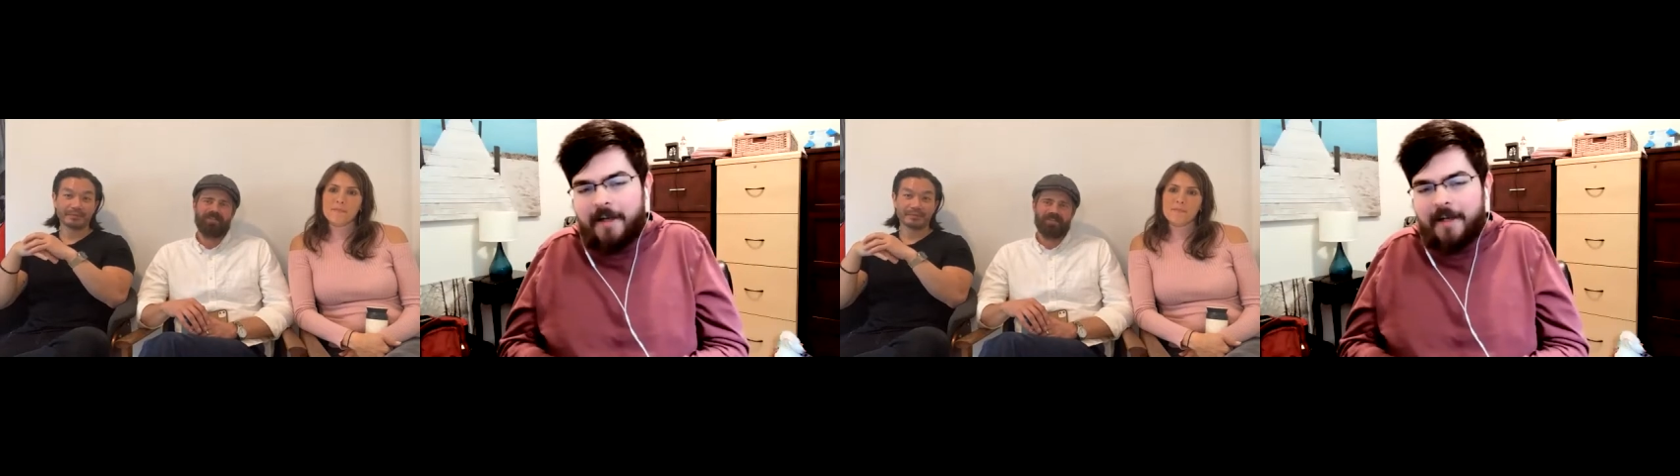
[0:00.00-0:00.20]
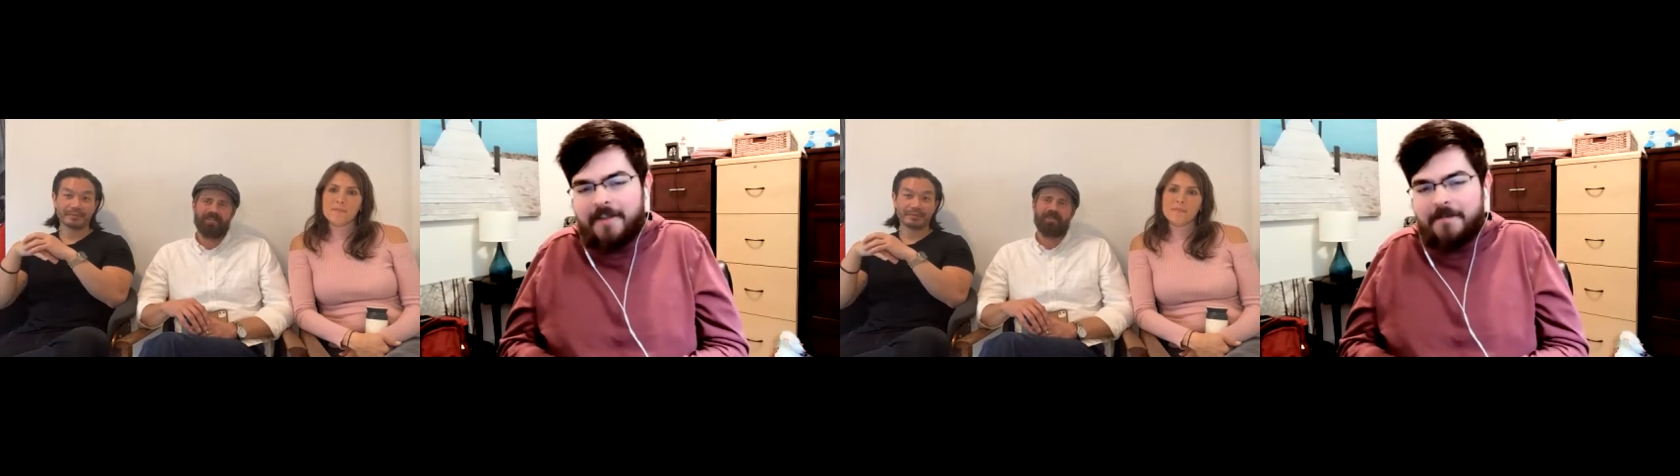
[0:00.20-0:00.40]

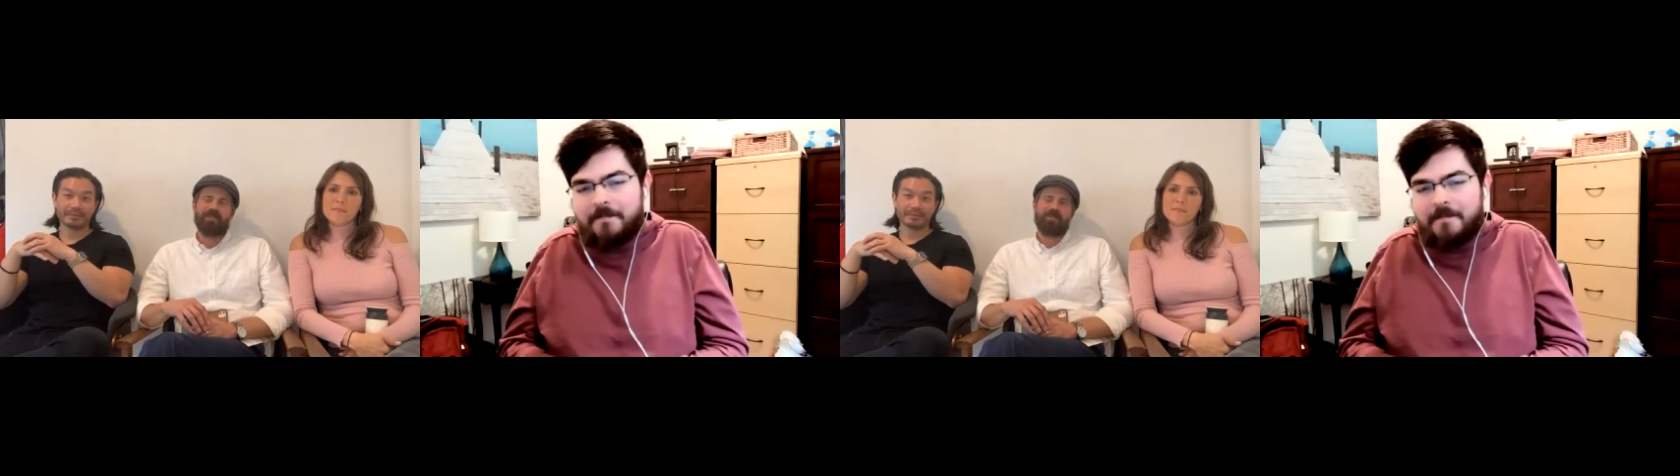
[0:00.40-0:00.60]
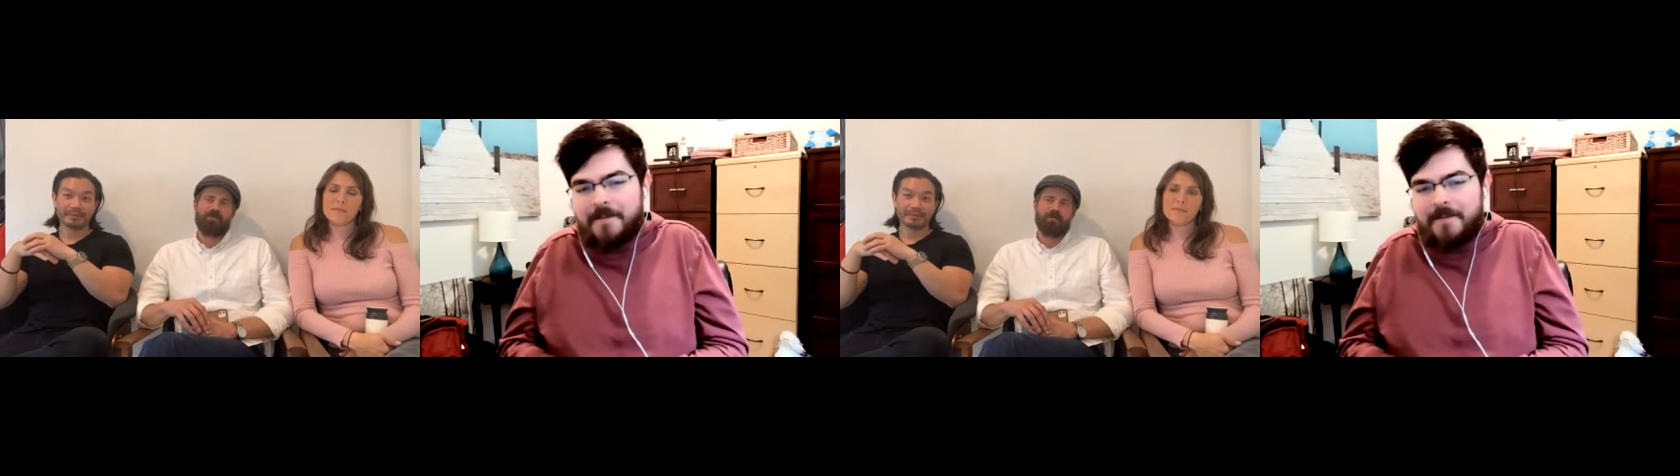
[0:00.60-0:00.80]
and I just
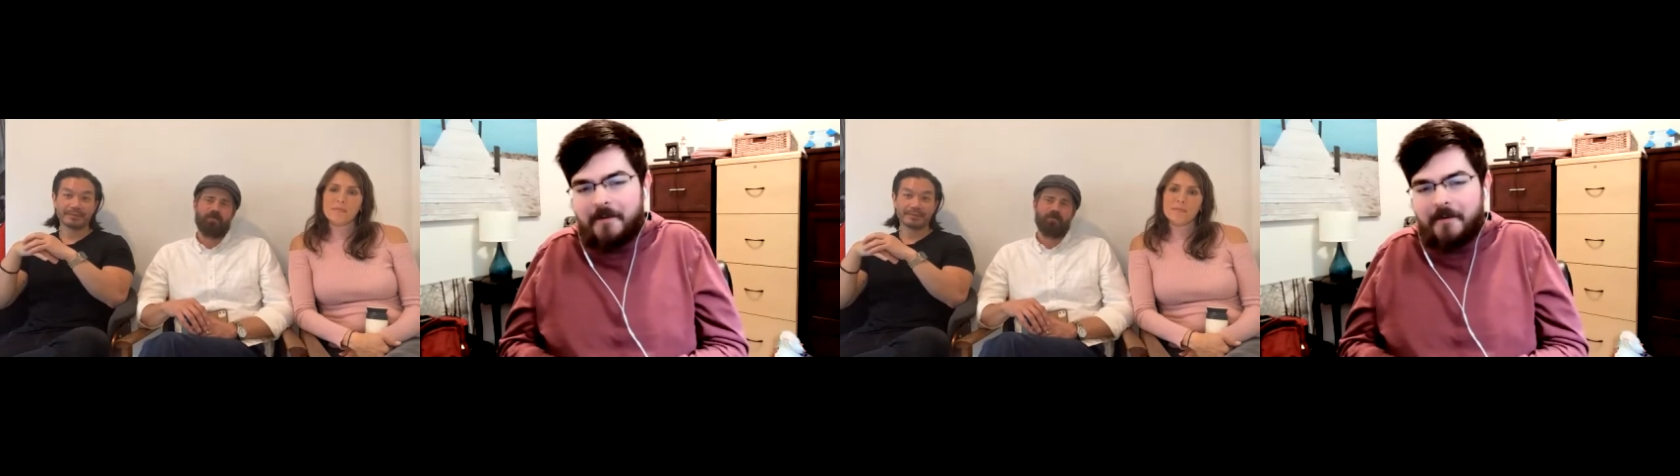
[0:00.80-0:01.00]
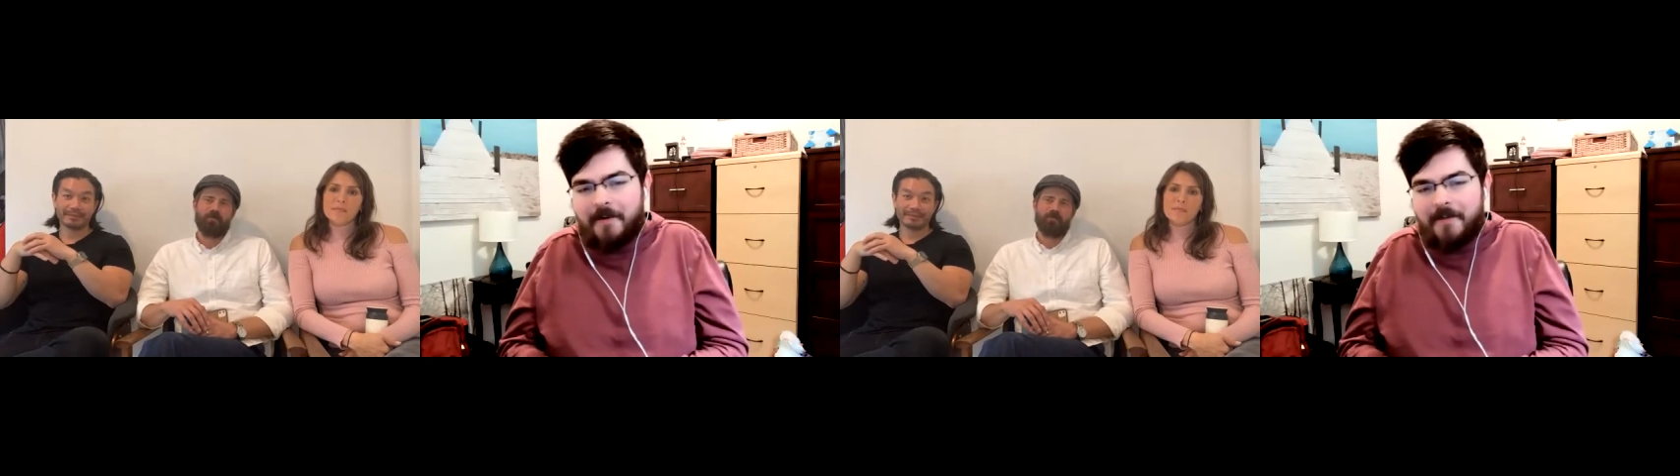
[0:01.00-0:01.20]
be
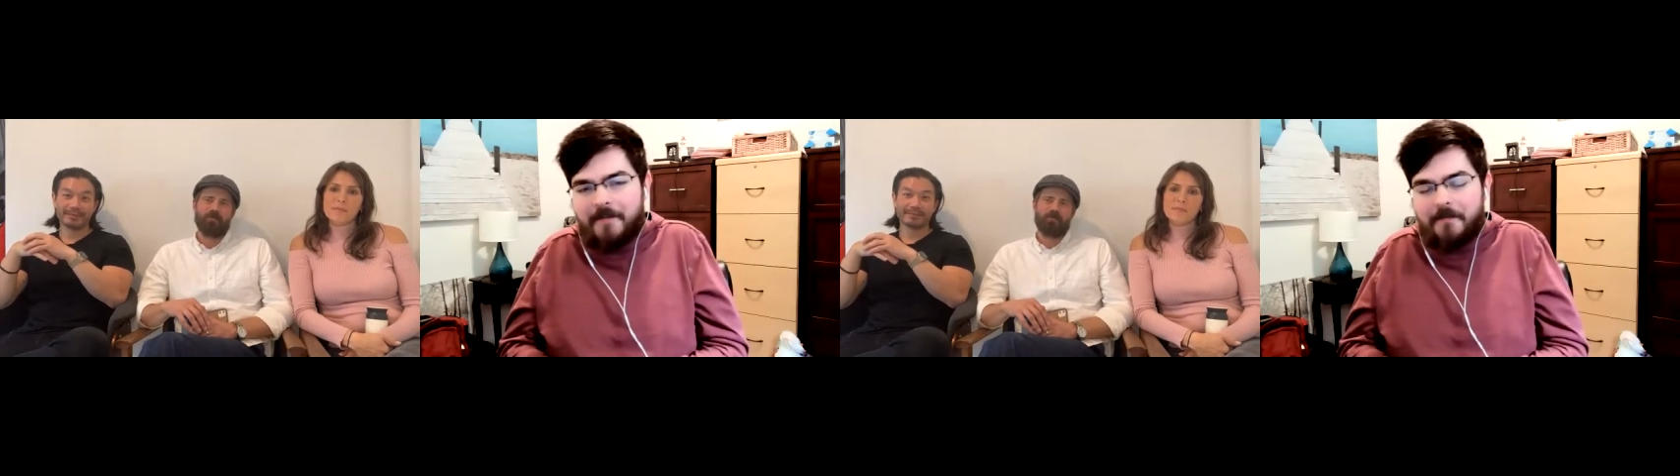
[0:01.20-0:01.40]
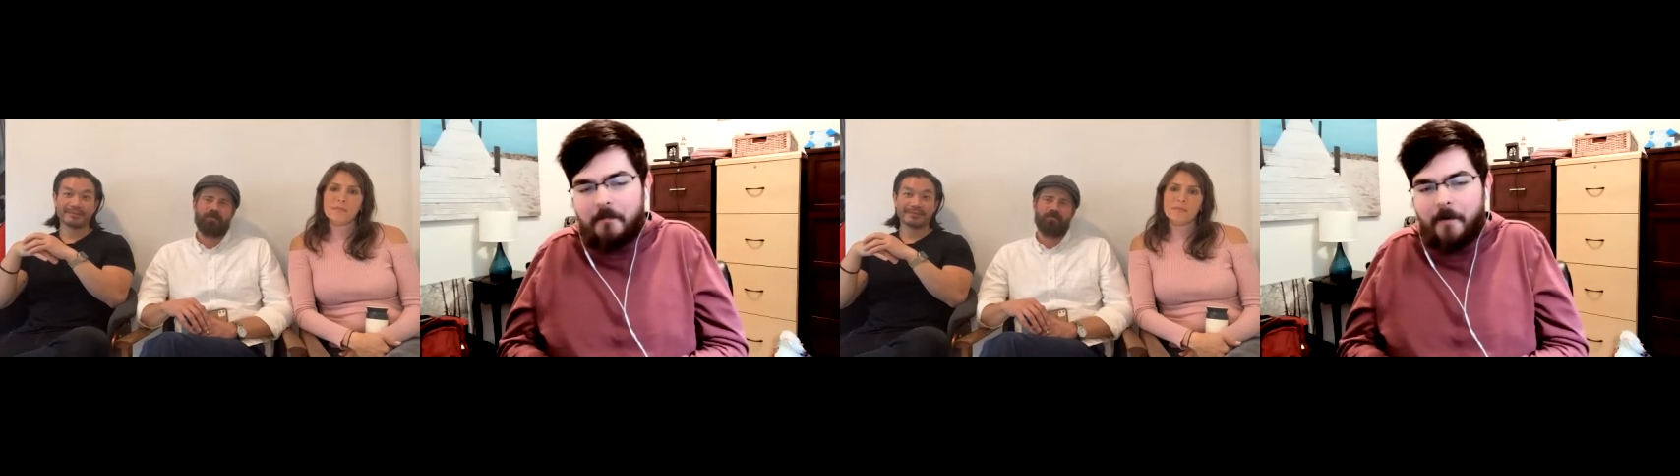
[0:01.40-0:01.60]

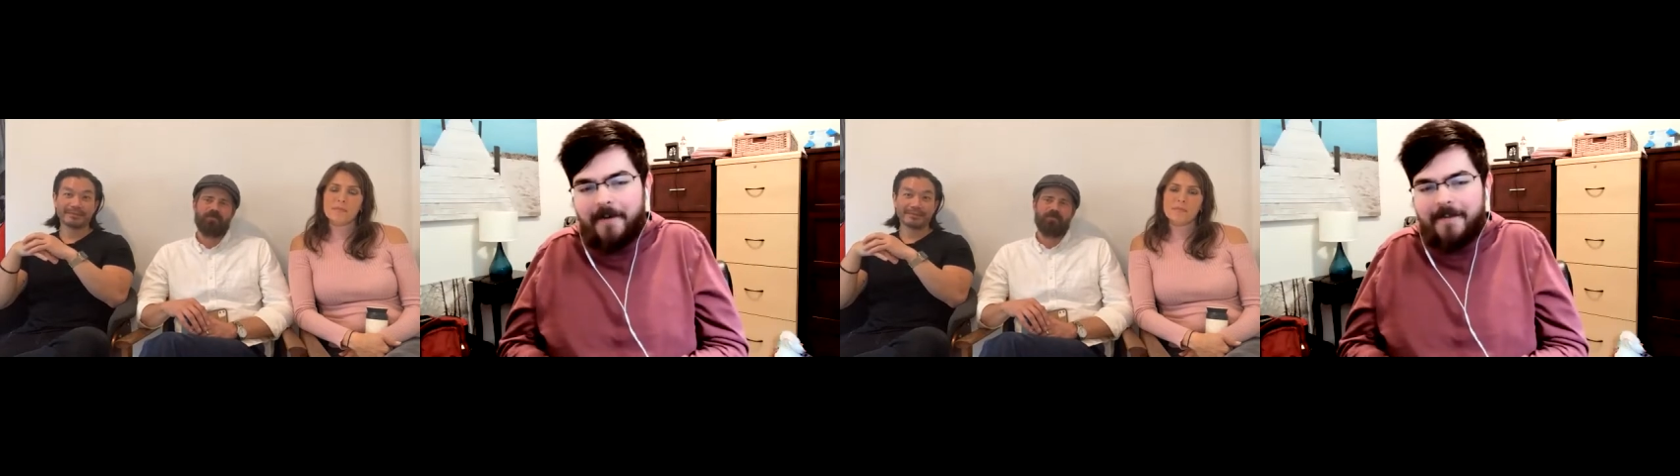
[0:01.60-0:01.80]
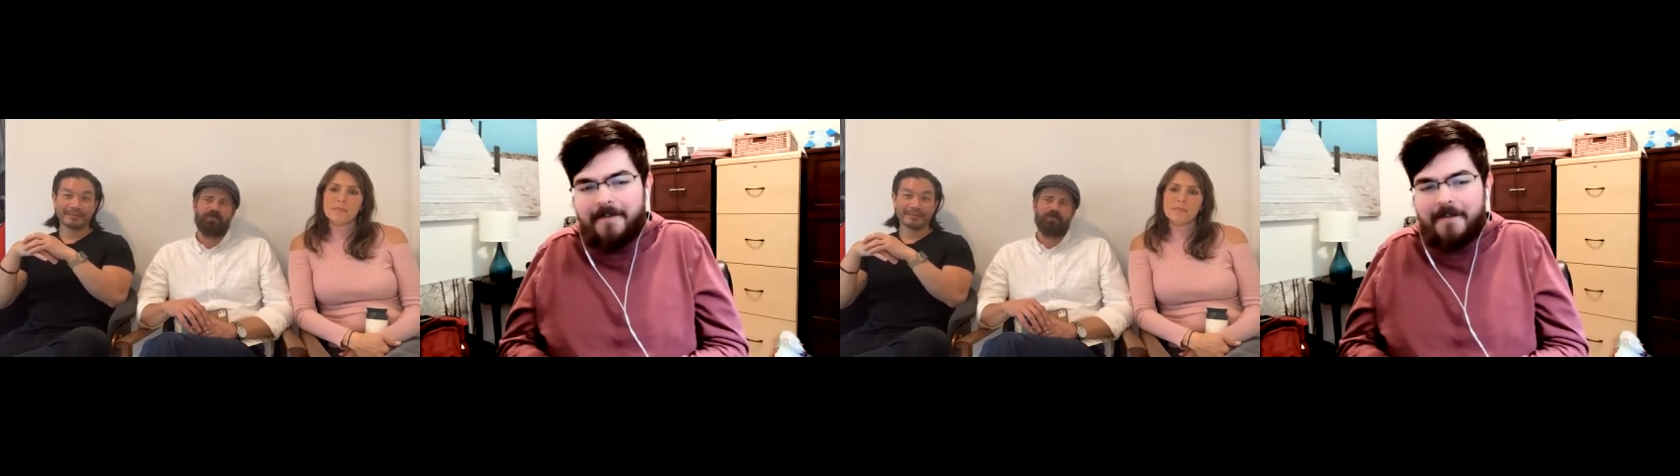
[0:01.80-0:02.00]
curious what